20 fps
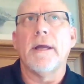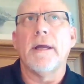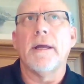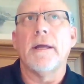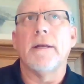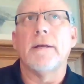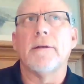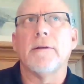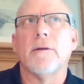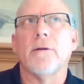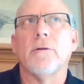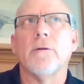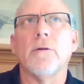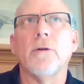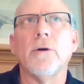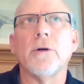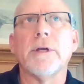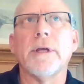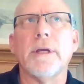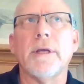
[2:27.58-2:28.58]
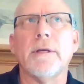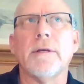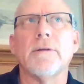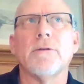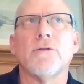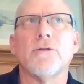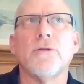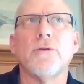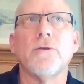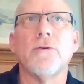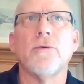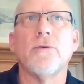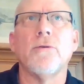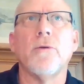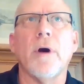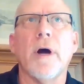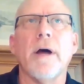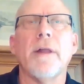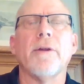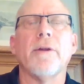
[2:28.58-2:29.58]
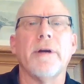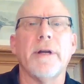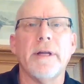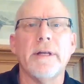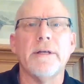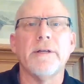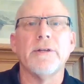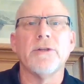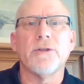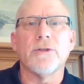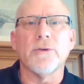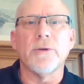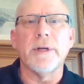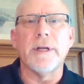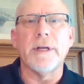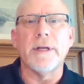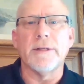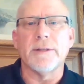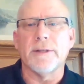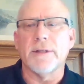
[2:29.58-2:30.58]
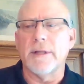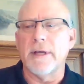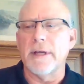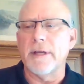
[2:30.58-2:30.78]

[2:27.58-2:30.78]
and looking to other industries.